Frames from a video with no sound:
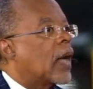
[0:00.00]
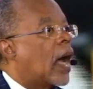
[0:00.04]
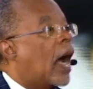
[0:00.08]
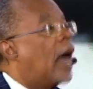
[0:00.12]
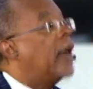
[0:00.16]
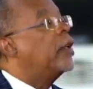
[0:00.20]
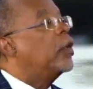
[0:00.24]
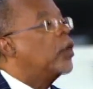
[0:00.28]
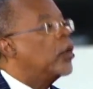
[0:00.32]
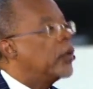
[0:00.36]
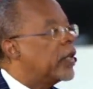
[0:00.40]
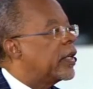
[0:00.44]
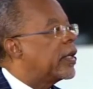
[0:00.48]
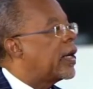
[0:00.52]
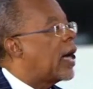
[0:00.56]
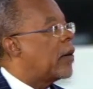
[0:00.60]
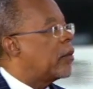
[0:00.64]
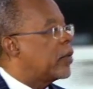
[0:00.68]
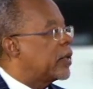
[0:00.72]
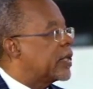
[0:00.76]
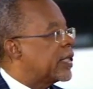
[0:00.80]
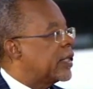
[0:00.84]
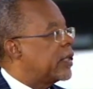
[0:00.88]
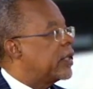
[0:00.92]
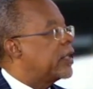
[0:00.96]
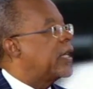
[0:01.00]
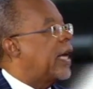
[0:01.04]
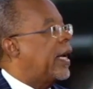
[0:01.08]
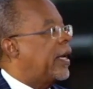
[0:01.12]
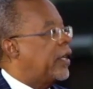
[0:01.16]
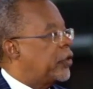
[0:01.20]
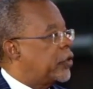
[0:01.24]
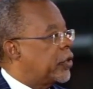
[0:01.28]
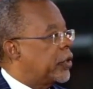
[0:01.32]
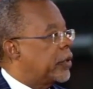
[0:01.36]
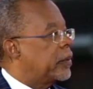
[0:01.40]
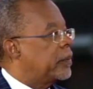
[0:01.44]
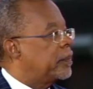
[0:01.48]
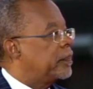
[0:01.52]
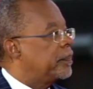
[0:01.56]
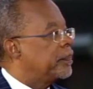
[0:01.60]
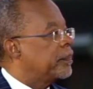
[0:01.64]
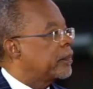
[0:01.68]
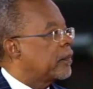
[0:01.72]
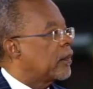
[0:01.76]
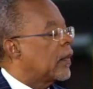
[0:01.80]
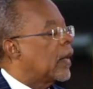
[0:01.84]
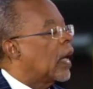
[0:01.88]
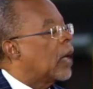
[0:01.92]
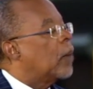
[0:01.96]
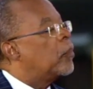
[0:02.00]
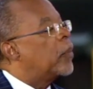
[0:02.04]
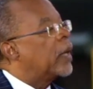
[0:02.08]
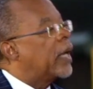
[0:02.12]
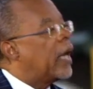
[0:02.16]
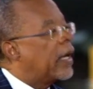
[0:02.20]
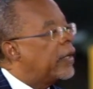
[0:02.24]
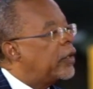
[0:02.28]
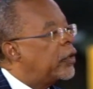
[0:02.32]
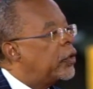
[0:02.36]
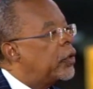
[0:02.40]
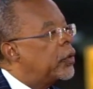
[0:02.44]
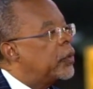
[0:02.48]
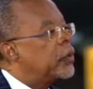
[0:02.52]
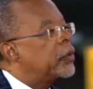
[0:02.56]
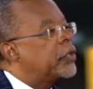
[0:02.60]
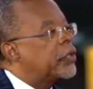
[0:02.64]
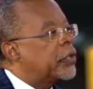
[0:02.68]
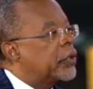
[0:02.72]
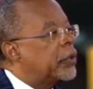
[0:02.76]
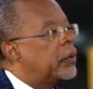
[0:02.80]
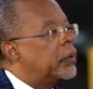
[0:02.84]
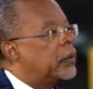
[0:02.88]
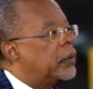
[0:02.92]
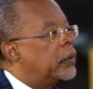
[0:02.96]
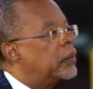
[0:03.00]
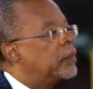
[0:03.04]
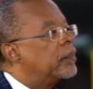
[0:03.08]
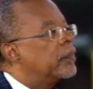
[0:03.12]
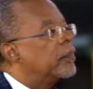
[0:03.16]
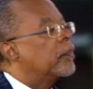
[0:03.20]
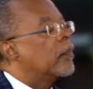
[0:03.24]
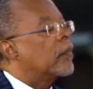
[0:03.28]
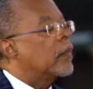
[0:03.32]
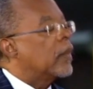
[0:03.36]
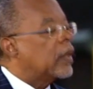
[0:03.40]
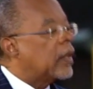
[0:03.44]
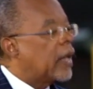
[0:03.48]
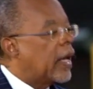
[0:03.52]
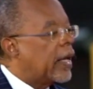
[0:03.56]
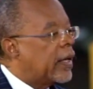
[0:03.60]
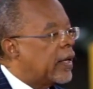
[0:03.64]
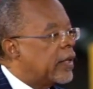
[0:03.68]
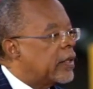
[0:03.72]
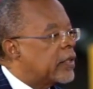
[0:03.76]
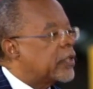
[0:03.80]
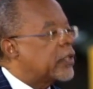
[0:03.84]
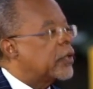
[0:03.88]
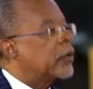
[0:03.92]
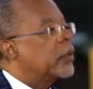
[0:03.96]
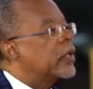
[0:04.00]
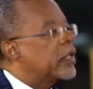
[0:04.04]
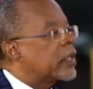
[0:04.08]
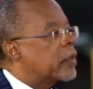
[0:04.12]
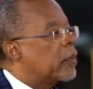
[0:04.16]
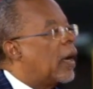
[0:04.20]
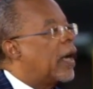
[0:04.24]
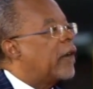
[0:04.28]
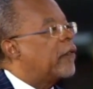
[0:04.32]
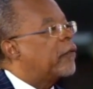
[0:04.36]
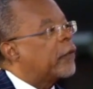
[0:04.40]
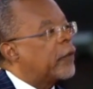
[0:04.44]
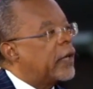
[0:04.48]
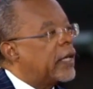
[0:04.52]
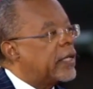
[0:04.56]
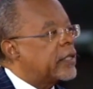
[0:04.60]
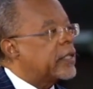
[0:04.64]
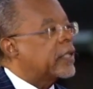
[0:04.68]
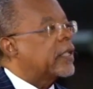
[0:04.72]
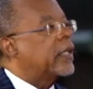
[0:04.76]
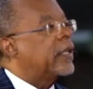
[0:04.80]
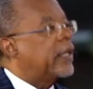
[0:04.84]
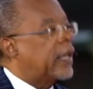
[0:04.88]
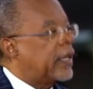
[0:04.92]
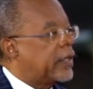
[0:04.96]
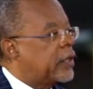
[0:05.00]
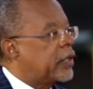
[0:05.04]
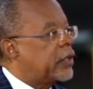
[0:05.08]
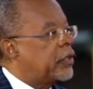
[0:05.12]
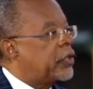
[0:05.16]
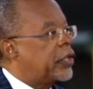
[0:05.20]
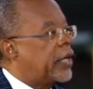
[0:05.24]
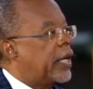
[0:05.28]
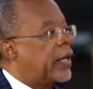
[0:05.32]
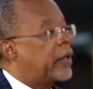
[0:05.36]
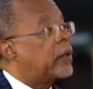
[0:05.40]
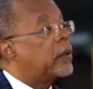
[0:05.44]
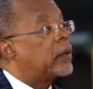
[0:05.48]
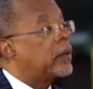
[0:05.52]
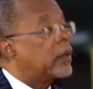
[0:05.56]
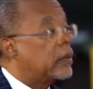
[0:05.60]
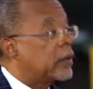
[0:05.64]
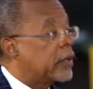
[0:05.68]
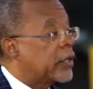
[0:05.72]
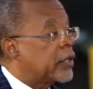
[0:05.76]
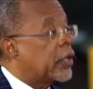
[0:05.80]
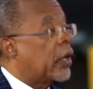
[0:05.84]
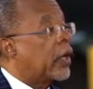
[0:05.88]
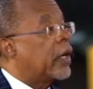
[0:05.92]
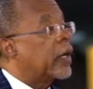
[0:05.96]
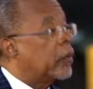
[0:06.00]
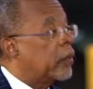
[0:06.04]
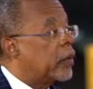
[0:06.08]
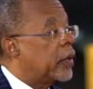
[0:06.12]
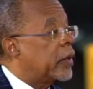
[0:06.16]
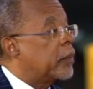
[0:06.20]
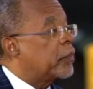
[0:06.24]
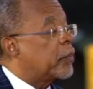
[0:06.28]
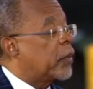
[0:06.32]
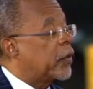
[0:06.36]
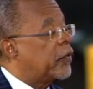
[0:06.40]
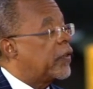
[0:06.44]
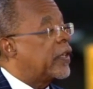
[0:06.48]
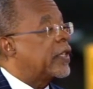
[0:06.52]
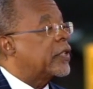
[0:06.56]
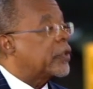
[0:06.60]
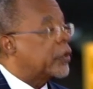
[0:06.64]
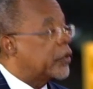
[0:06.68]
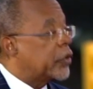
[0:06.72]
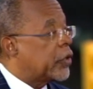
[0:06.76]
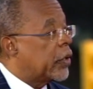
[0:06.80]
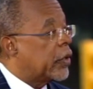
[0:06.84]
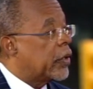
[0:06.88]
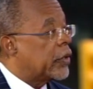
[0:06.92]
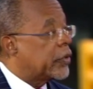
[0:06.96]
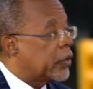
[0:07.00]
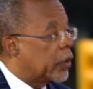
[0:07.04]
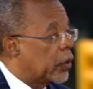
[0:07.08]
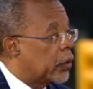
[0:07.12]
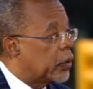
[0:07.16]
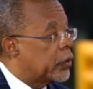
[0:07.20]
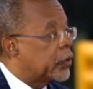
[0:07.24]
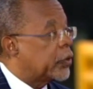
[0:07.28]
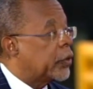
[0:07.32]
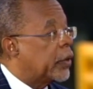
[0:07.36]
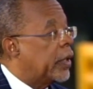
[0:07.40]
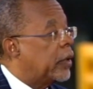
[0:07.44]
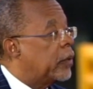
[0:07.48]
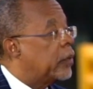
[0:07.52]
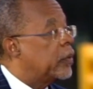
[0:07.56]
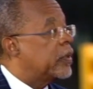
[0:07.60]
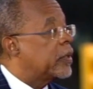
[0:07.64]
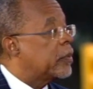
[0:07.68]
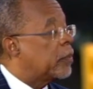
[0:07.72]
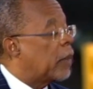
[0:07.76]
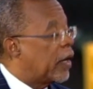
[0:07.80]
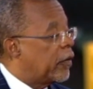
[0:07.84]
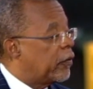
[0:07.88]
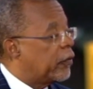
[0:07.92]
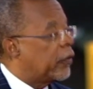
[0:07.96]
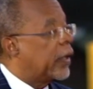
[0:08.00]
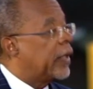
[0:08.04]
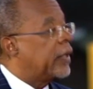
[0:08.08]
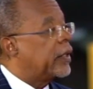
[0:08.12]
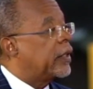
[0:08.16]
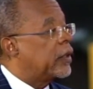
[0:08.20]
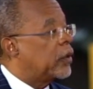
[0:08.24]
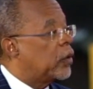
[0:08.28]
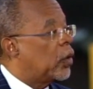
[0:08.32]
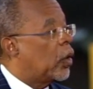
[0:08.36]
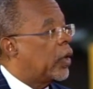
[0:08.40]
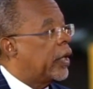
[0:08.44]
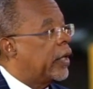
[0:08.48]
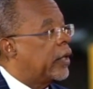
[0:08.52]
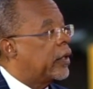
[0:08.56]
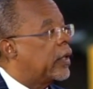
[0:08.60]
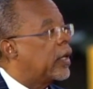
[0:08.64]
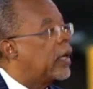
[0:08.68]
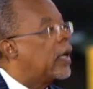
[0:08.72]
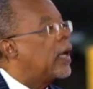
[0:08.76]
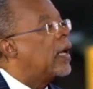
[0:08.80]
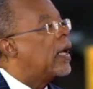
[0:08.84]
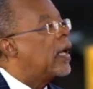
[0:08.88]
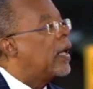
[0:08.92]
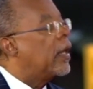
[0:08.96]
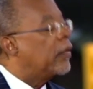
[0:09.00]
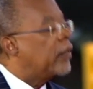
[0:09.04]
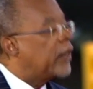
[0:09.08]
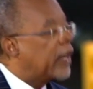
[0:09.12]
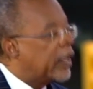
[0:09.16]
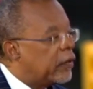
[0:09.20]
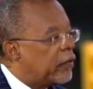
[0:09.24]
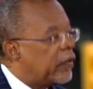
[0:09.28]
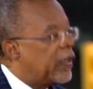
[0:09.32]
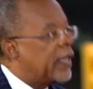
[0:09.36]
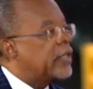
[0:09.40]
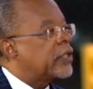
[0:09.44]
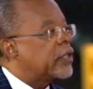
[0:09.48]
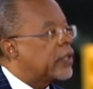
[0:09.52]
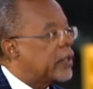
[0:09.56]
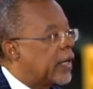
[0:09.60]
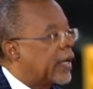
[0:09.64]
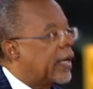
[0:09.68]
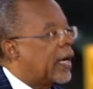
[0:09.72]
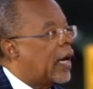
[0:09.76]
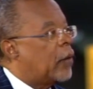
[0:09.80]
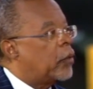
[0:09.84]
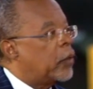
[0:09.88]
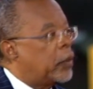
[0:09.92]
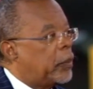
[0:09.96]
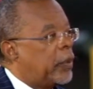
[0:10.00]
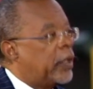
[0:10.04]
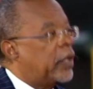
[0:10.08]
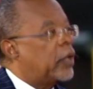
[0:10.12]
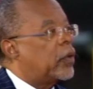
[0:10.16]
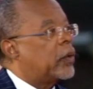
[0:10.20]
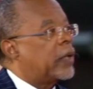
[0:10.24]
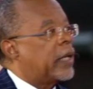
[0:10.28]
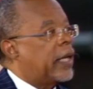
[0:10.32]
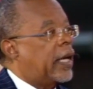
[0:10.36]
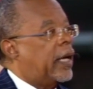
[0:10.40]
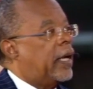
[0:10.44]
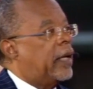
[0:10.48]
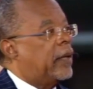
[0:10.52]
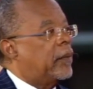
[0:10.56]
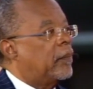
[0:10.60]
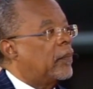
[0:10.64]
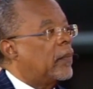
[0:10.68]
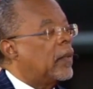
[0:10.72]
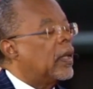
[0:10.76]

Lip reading: I knew that I was in danger, but I knew too that as soon as my friends could get to jail, starting with Professor Charles Ogletree, who was my friend and lawyer, that eventually I would be okay.